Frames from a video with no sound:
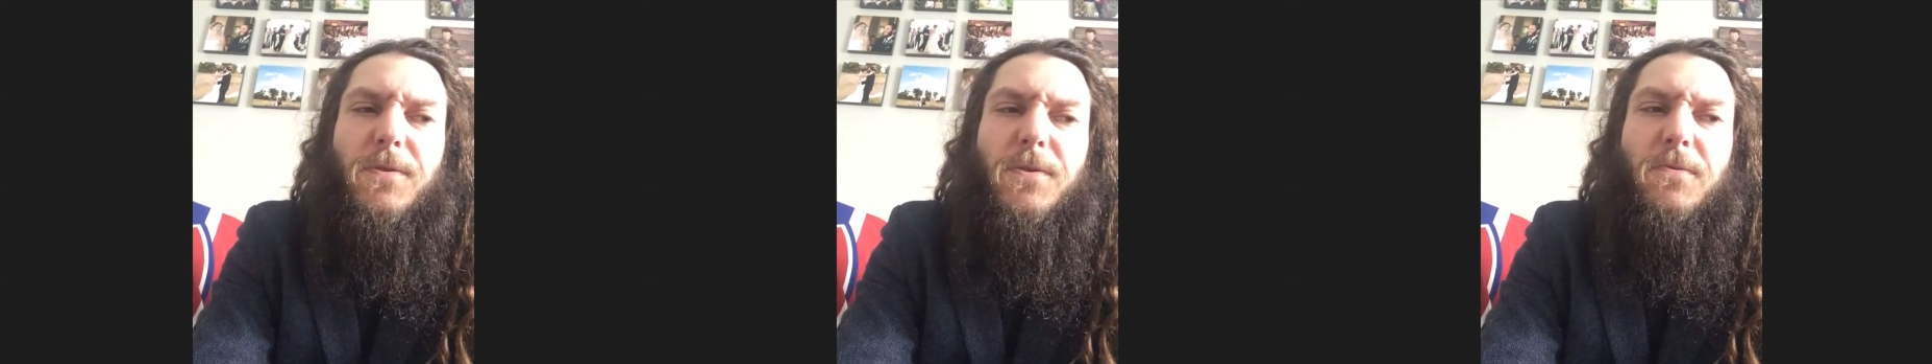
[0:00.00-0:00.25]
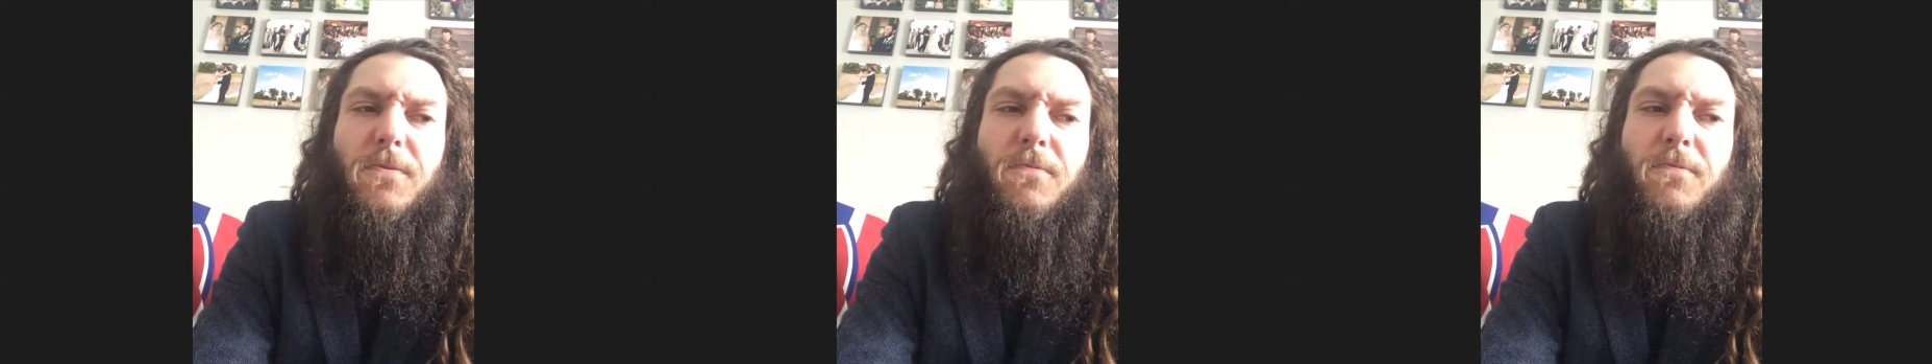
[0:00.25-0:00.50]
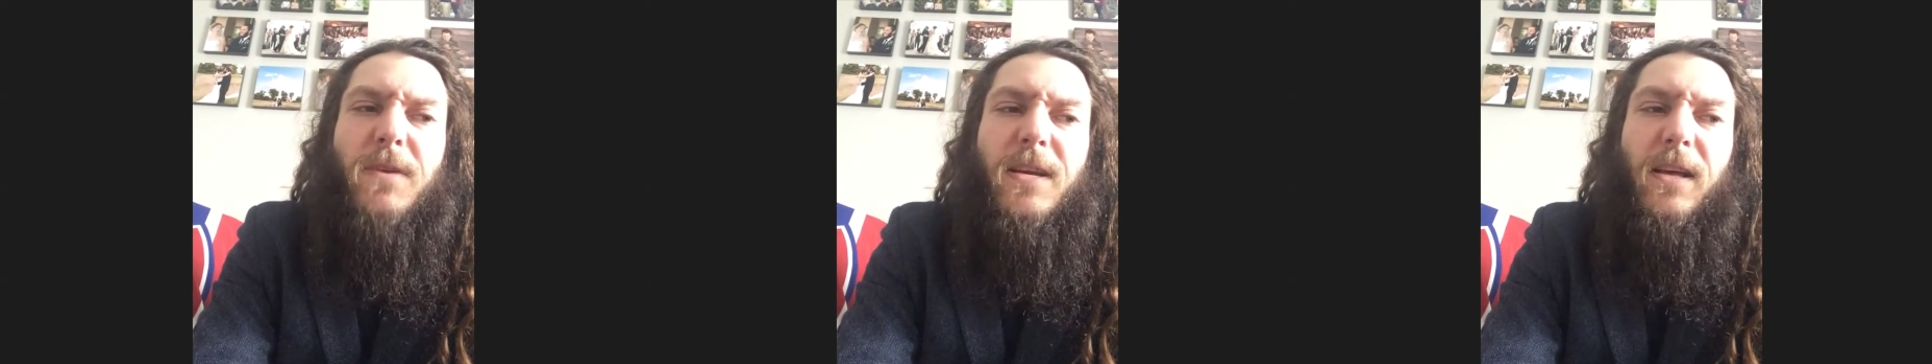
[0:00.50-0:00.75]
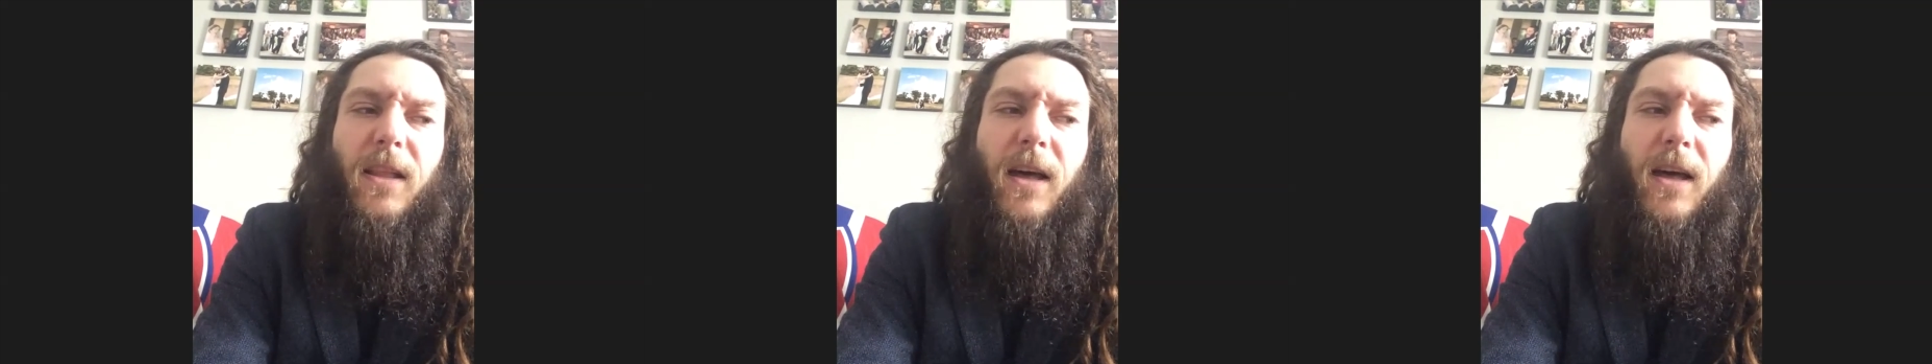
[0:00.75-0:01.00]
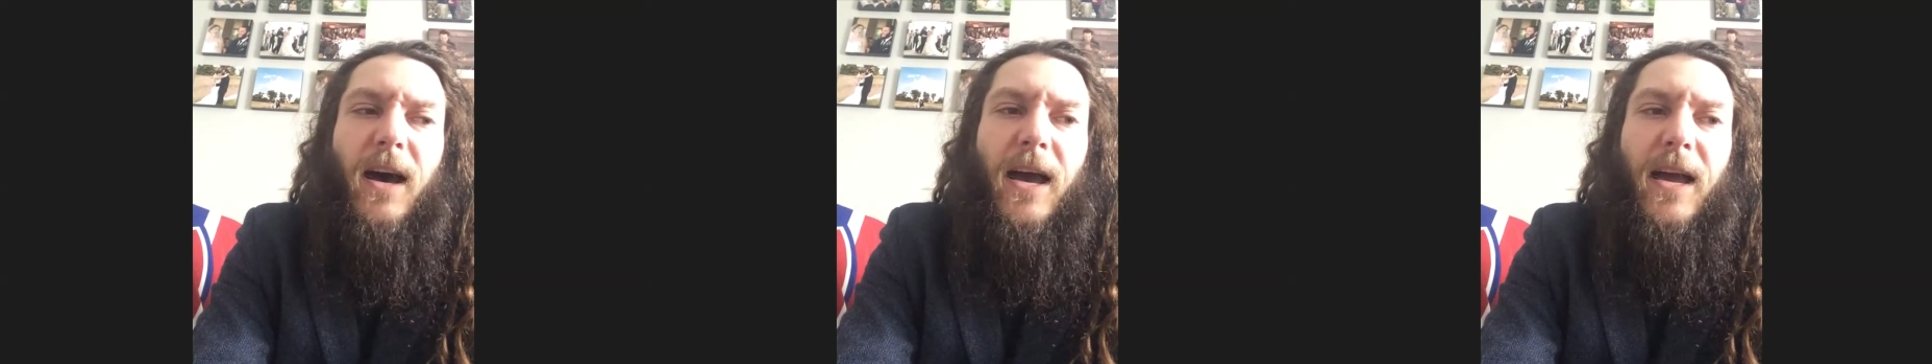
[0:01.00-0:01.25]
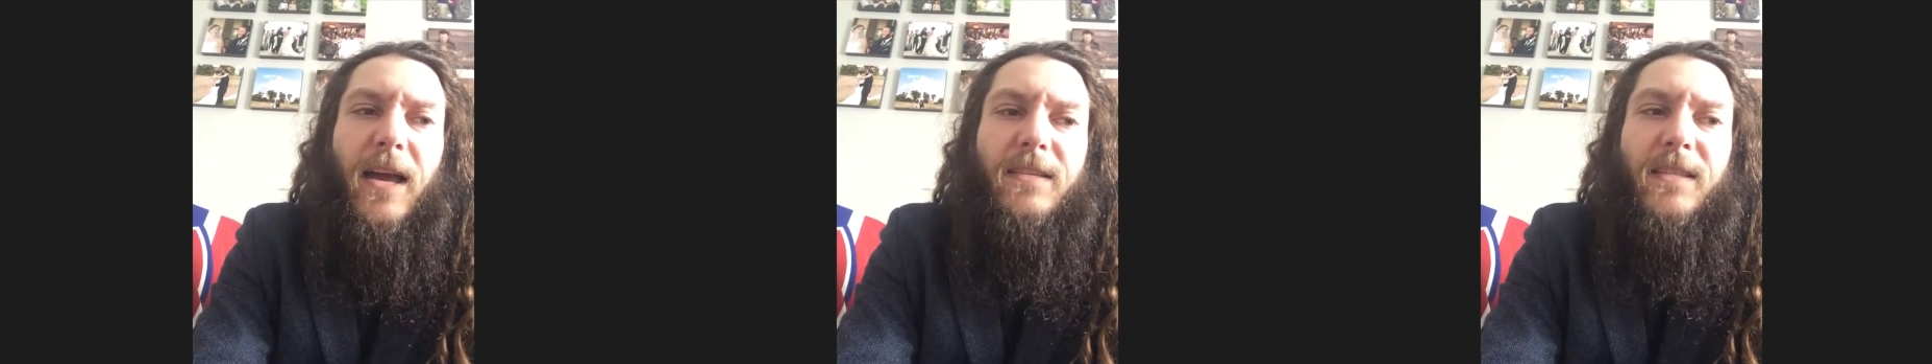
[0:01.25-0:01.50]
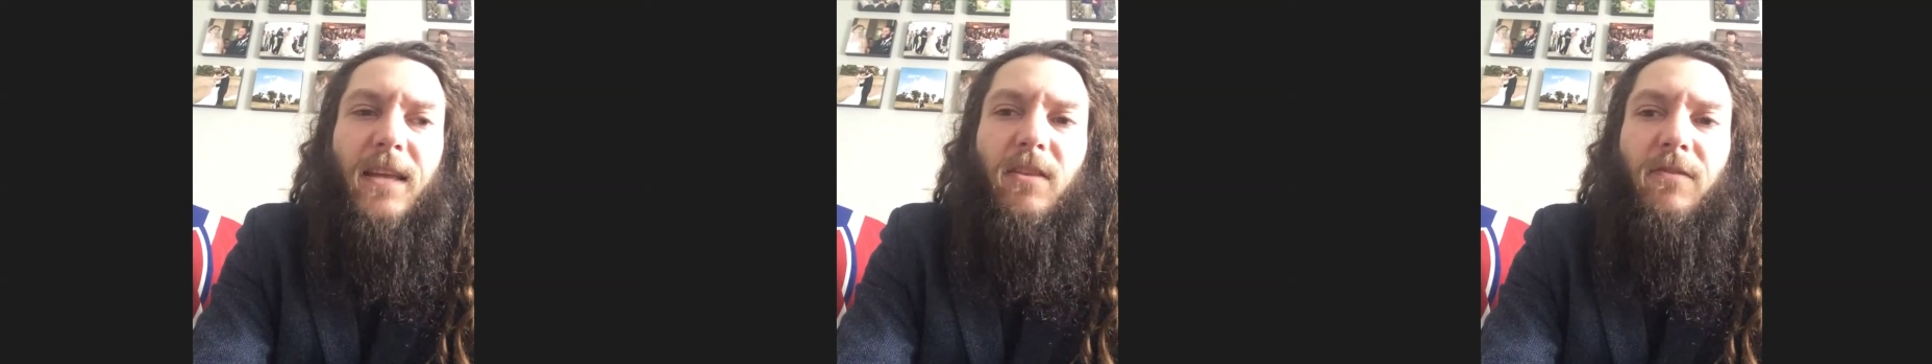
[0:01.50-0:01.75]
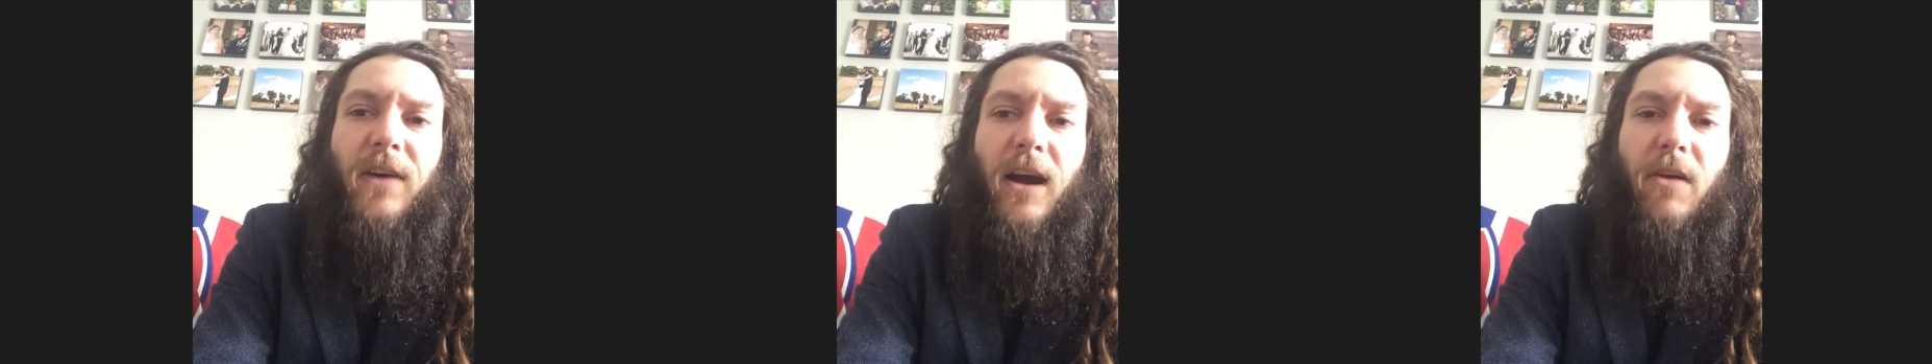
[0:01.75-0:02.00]
to realize that
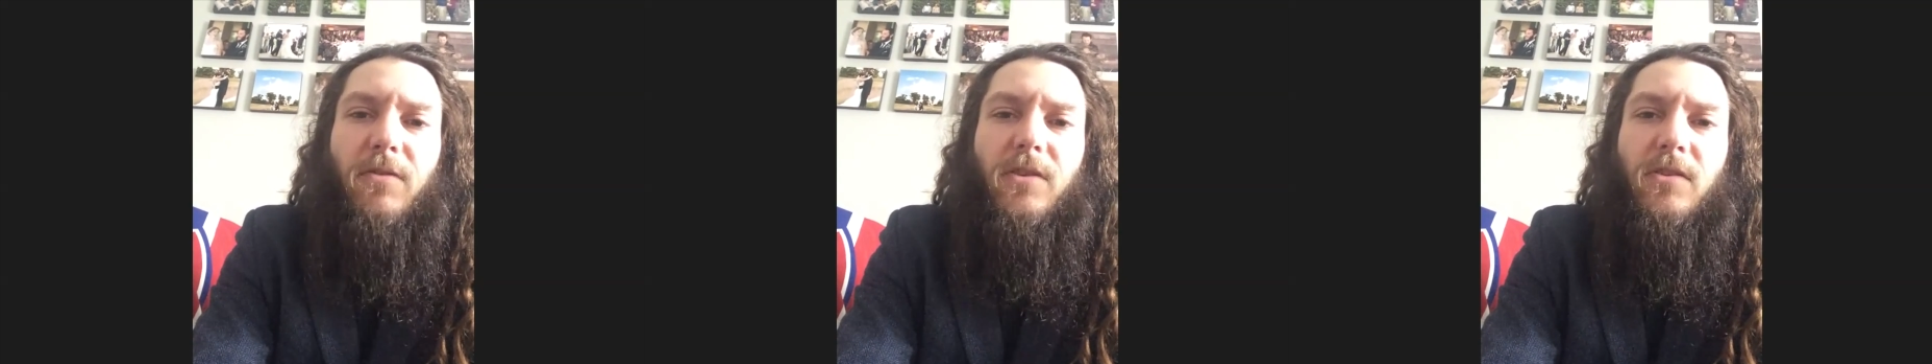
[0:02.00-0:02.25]
the virus